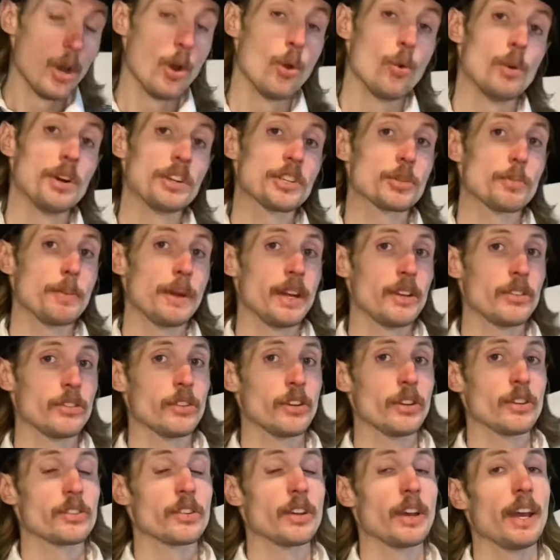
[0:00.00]
which makes
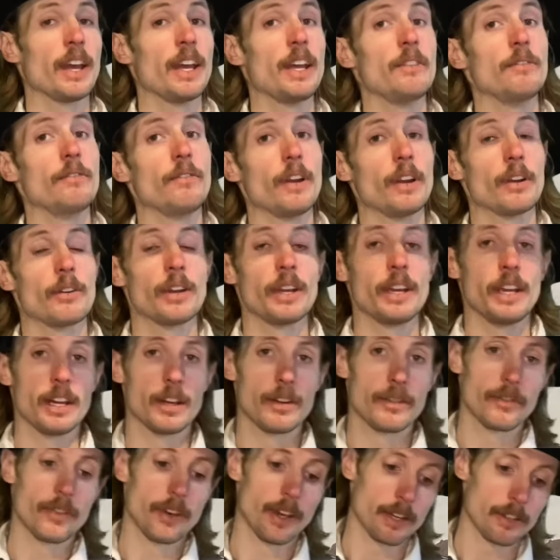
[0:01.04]
it a very
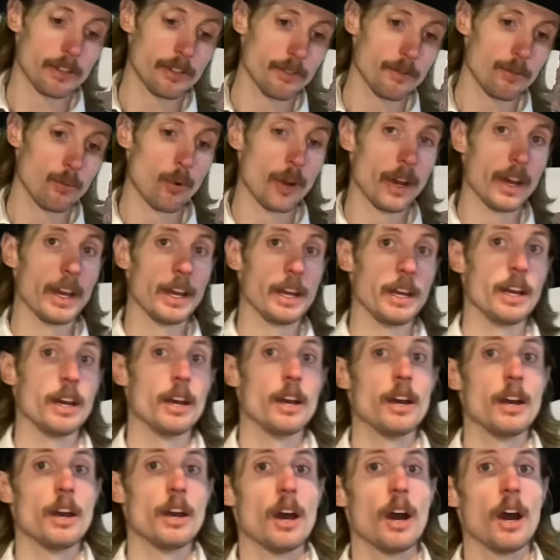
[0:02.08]
ineffective way
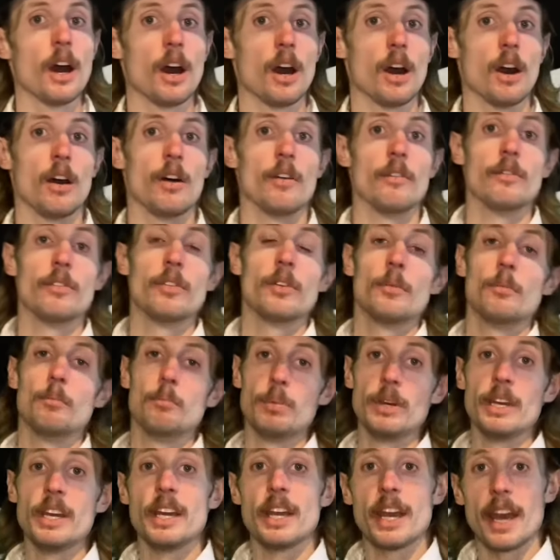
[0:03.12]
of
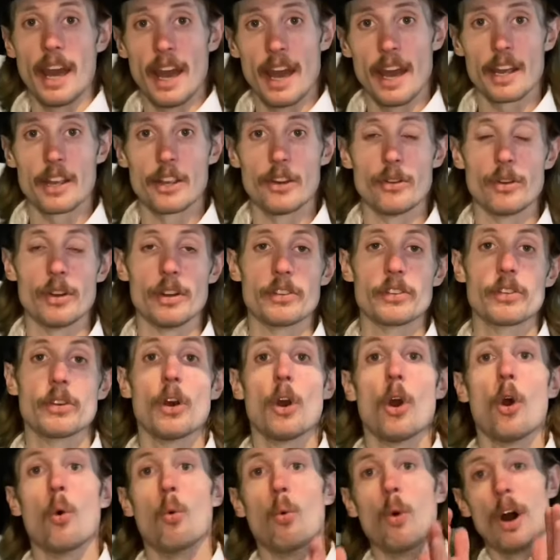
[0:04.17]
being accurate
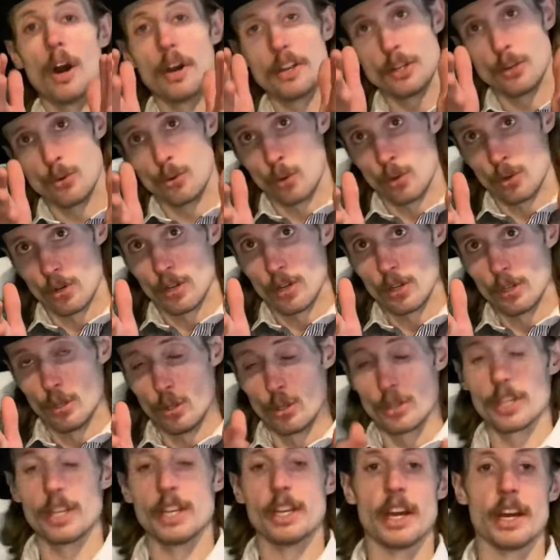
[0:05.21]
while you're
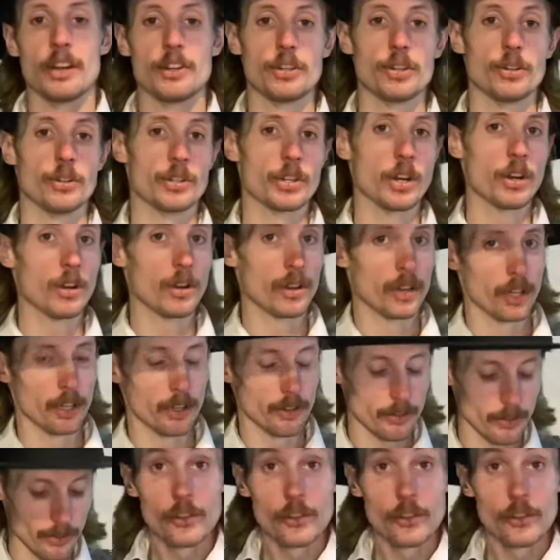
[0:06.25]
looking at your target.